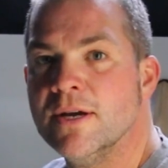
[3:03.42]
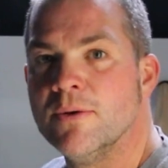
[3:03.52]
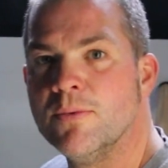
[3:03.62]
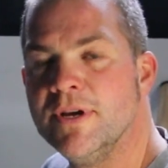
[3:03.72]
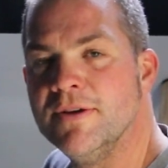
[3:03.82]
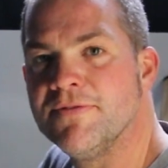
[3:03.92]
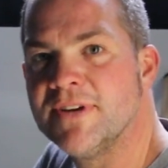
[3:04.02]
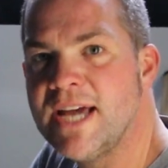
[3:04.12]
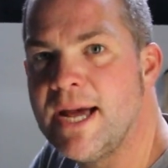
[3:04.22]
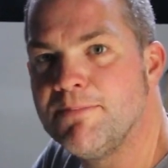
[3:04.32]
We've
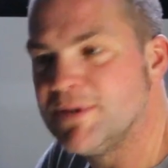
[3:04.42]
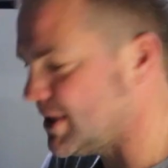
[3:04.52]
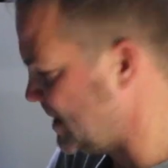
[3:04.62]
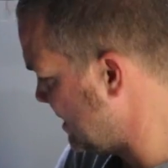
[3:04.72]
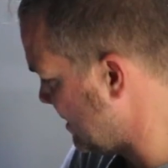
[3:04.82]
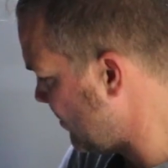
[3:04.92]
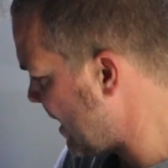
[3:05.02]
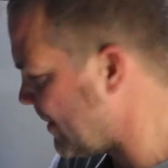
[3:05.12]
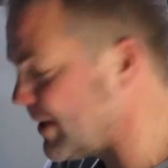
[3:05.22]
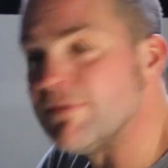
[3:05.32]
kept the
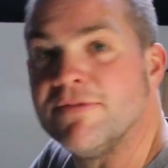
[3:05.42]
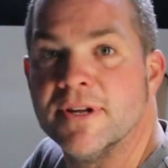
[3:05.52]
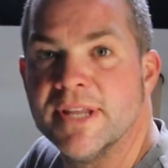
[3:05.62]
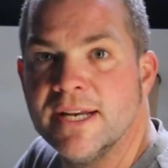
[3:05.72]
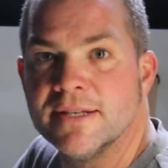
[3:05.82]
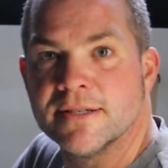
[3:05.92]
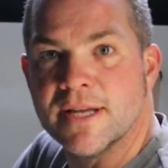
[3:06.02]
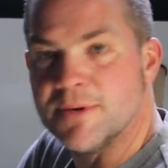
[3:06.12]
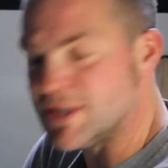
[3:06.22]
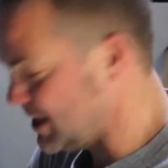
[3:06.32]
wiring for that
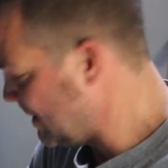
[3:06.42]
was in